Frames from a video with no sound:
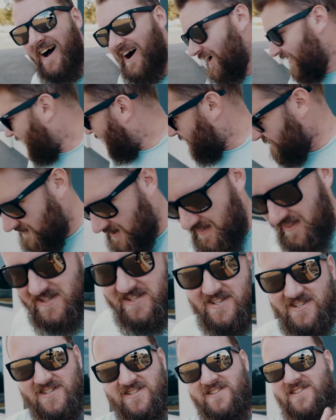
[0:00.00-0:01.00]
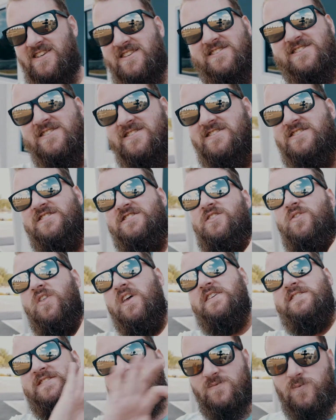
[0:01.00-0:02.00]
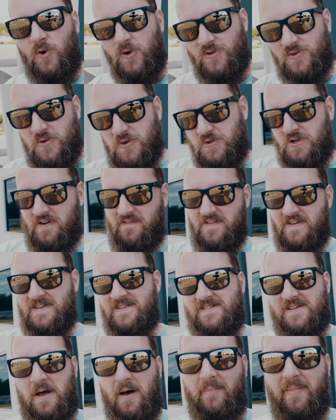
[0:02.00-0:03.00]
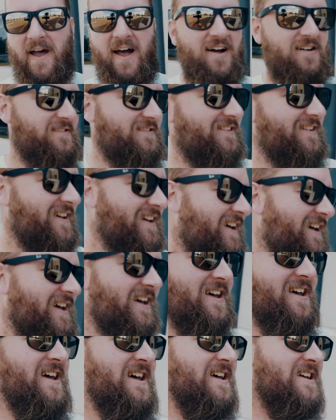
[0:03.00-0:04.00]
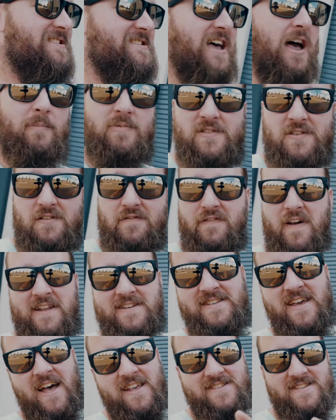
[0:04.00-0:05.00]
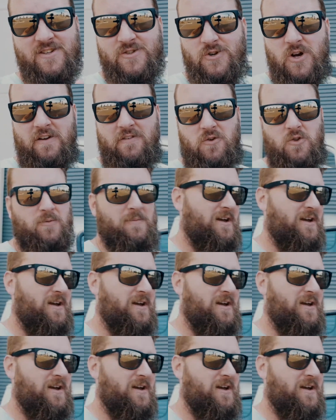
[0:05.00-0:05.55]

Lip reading: Oh man, this is what joydrive is about. It's absolutely fantastic driving with